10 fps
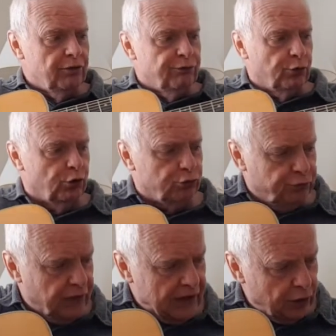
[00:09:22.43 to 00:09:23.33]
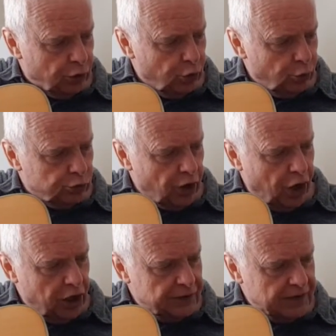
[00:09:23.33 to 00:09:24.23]
First finger goes
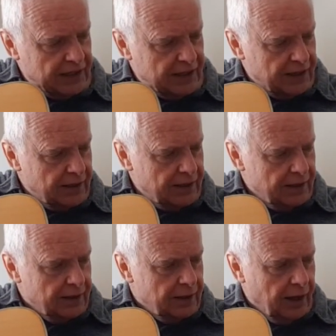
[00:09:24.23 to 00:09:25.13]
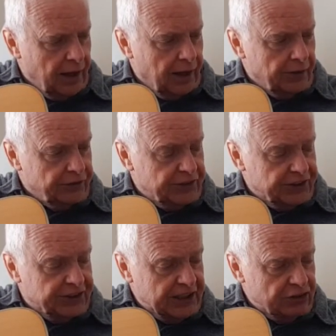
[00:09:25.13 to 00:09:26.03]
on the
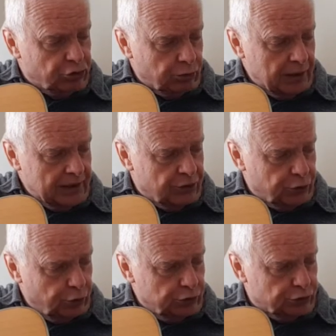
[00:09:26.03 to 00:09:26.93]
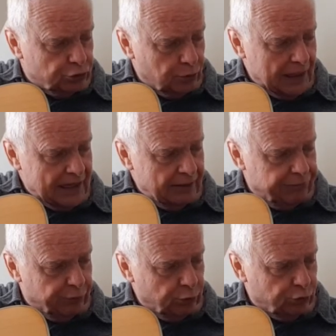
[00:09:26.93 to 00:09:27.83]
D string, third string,
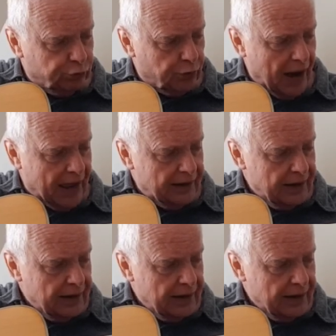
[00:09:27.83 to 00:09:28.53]
first fret.